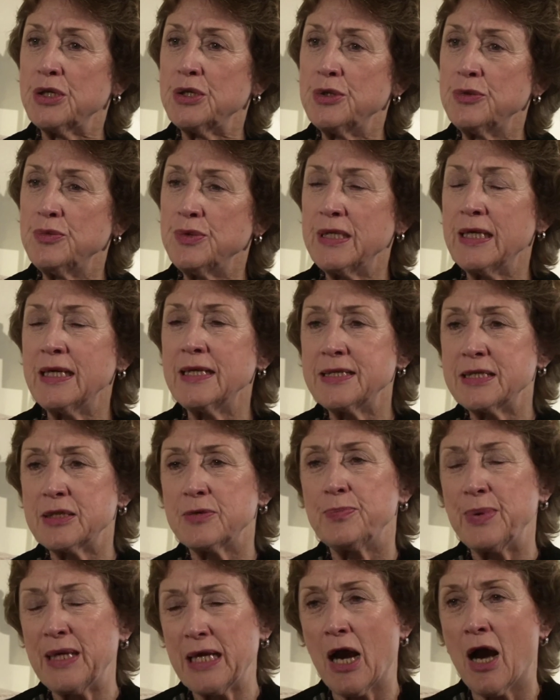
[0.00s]
You need to
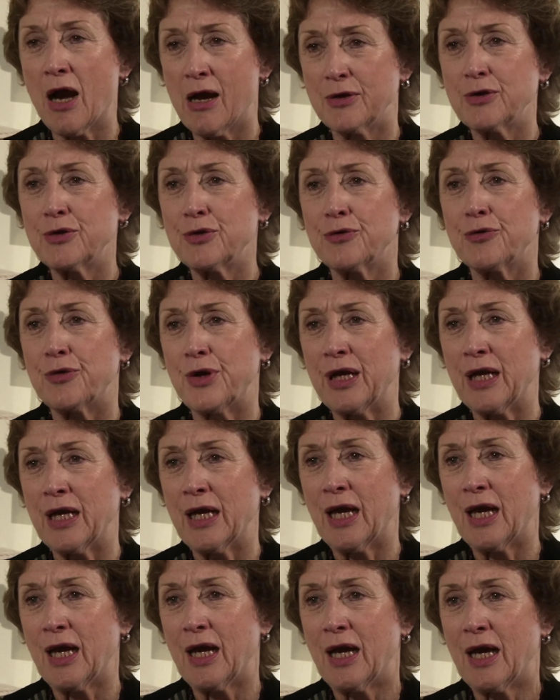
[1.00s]
be hungry,
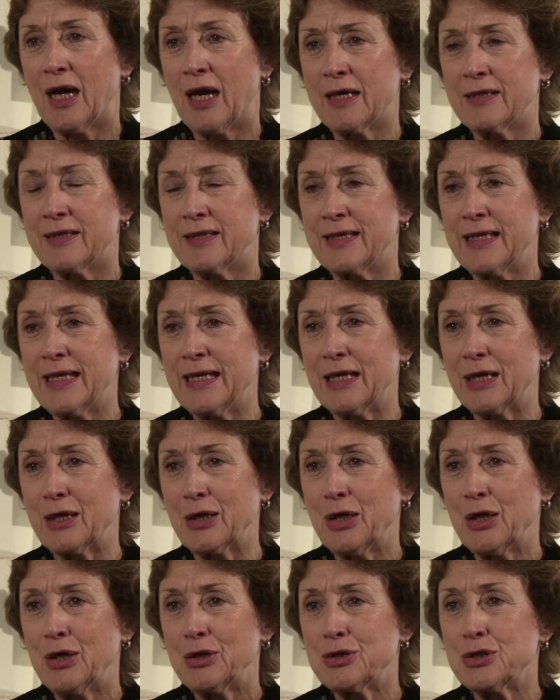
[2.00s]
I think,
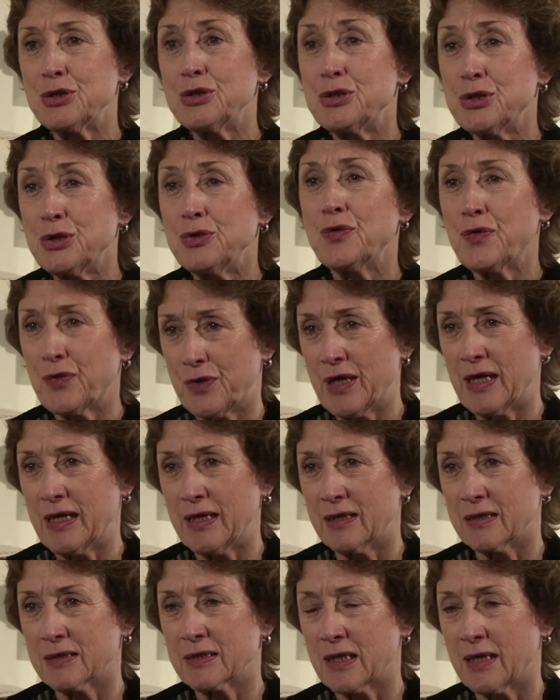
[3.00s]
to do
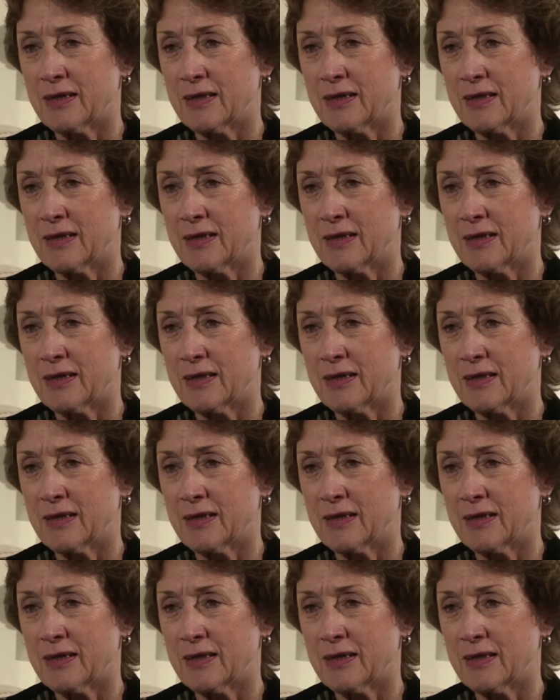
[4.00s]
things.